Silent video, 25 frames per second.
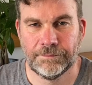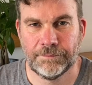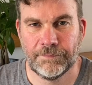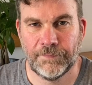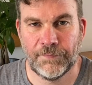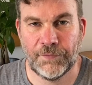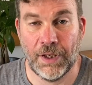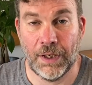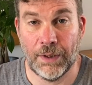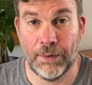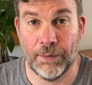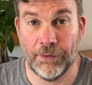
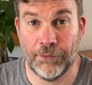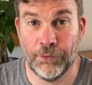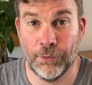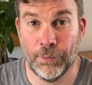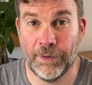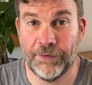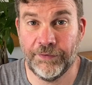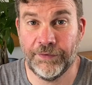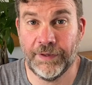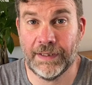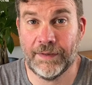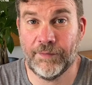So as
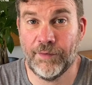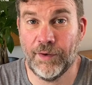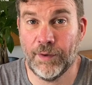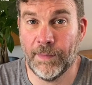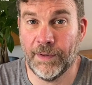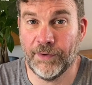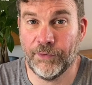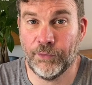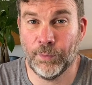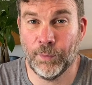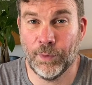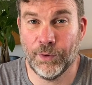always, thanks very
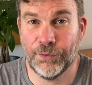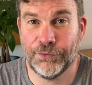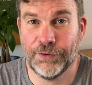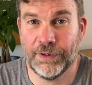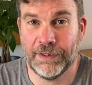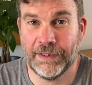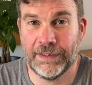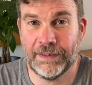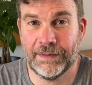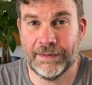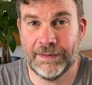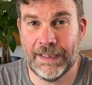much for
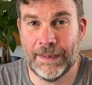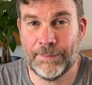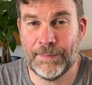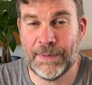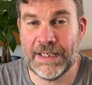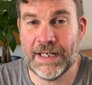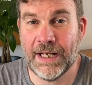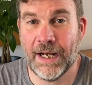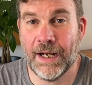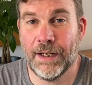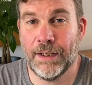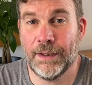watching. Let me
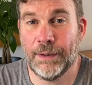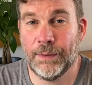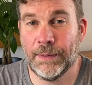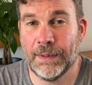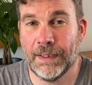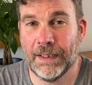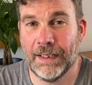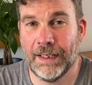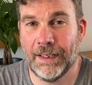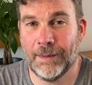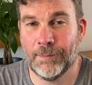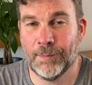
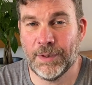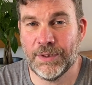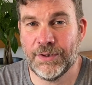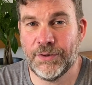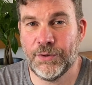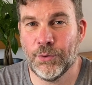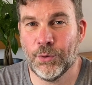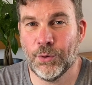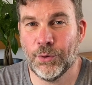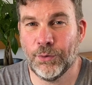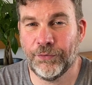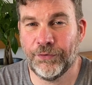know um,
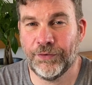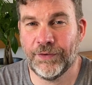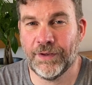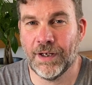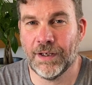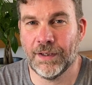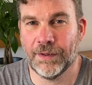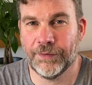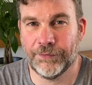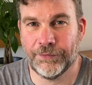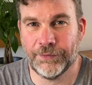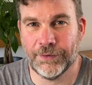your
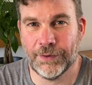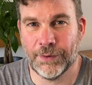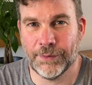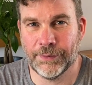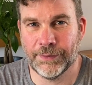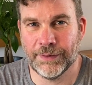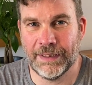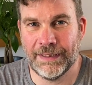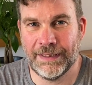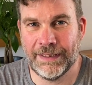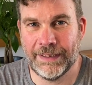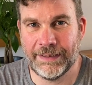stance
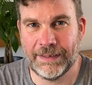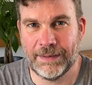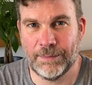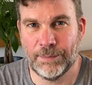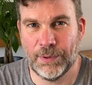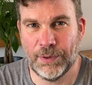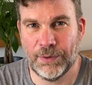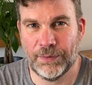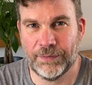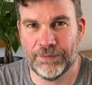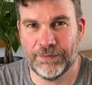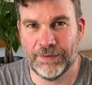on lending
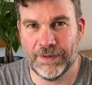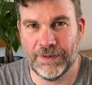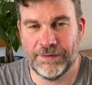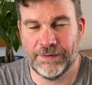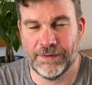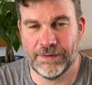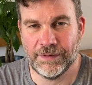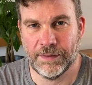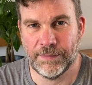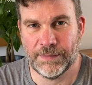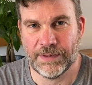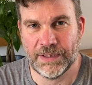books. Is
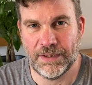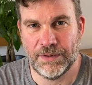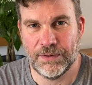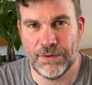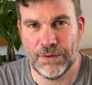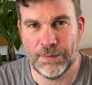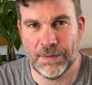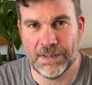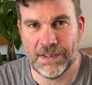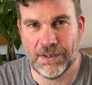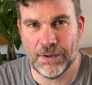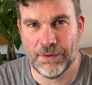it something you
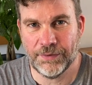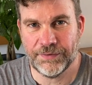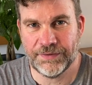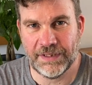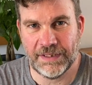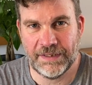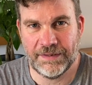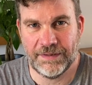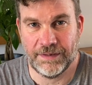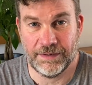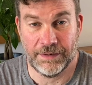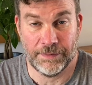do a lot?
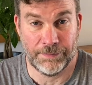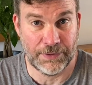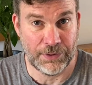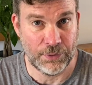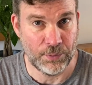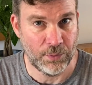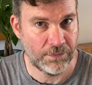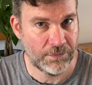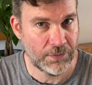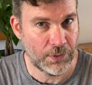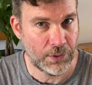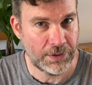Is it something
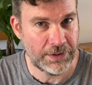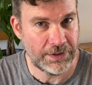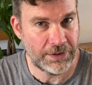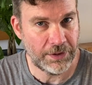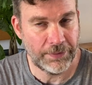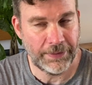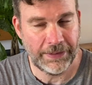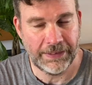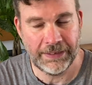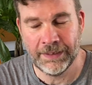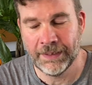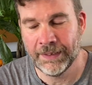you avoid
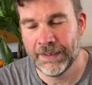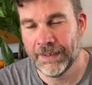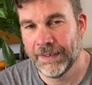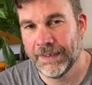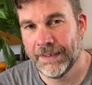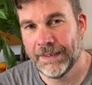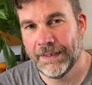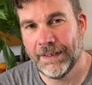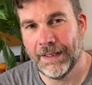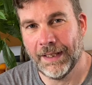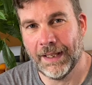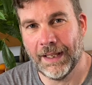doing?
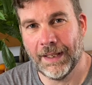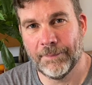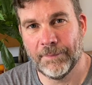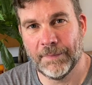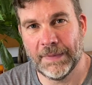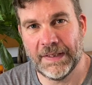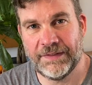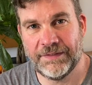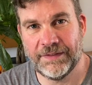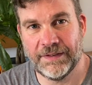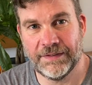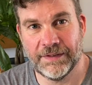
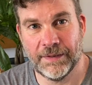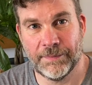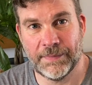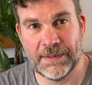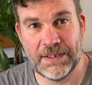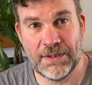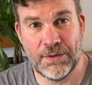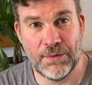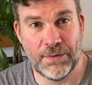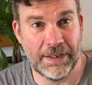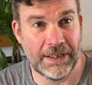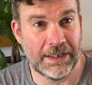Um, is it
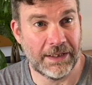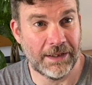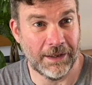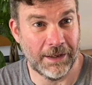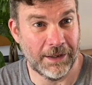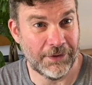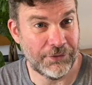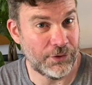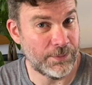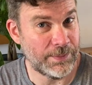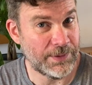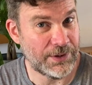something you think
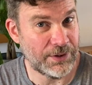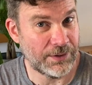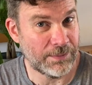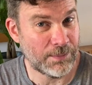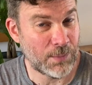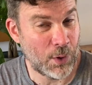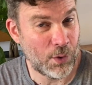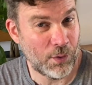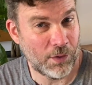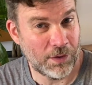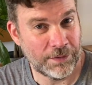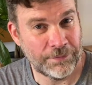I should be doing
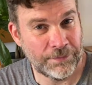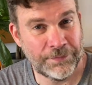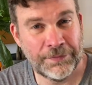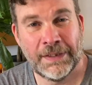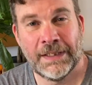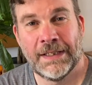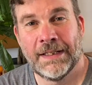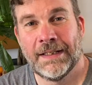more of?